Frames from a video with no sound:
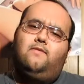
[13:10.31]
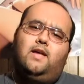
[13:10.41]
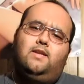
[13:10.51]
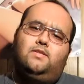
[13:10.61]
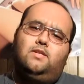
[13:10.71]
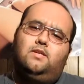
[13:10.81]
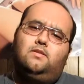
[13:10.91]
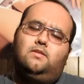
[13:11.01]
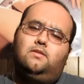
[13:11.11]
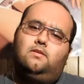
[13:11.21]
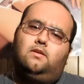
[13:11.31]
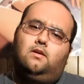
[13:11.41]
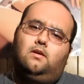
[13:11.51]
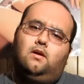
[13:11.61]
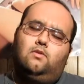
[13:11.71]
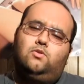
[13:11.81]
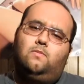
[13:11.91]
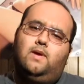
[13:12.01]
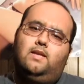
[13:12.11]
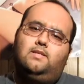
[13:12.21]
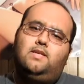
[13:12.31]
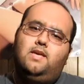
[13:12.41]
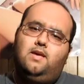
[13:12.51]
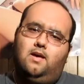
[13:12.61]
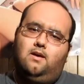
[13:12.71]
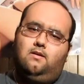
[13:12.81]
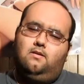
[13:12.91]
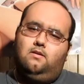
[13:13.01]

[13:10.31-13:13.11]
96, Ultraman Tiga.